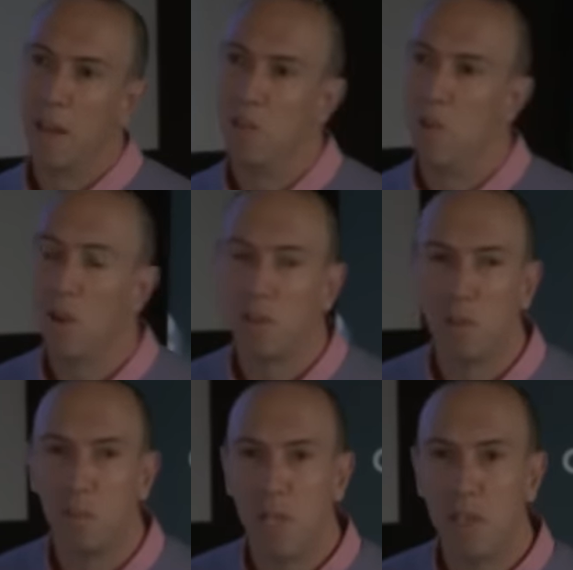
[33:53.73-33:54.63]
not to
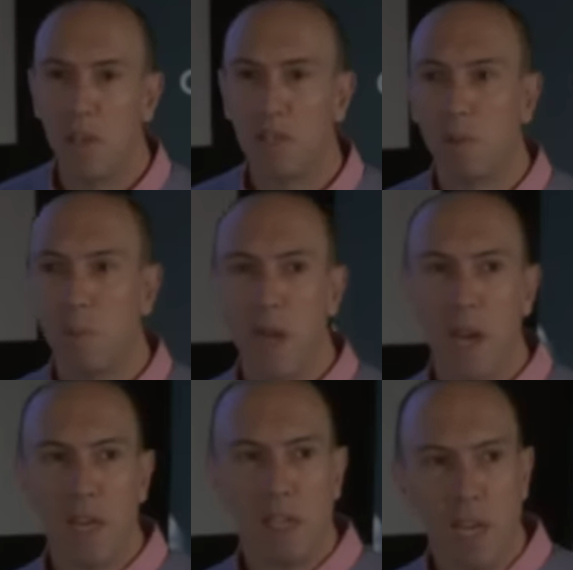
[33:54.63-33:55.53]
be just about
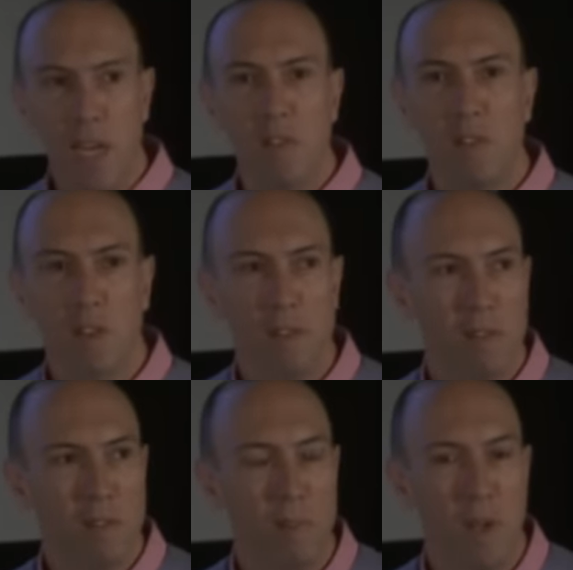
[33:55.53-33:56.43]
a danger
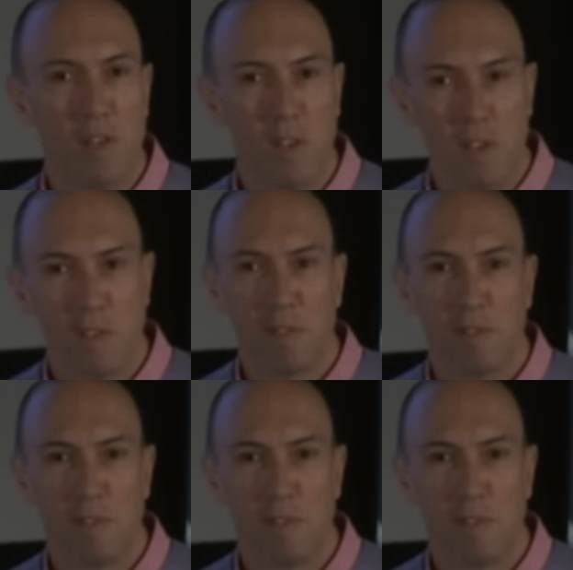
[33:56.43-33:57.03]
message.